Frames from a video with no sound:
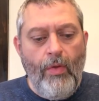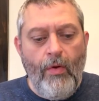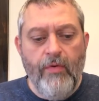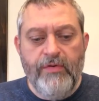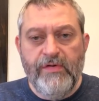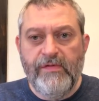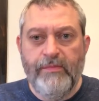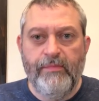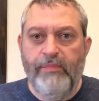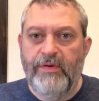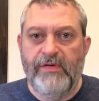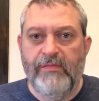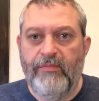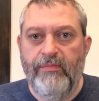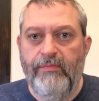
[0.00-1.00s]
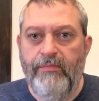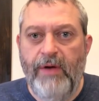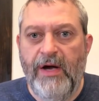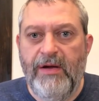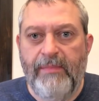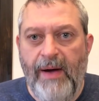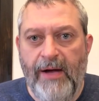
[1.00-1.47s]
or just put some
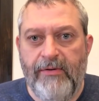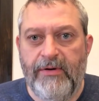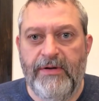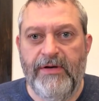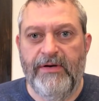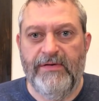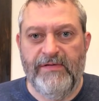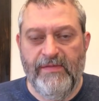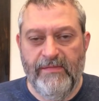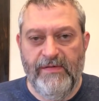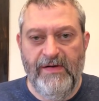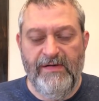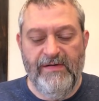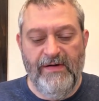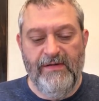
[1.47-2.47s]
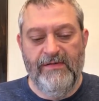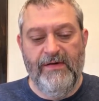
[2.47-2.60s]
onion powder in there, some seasoning.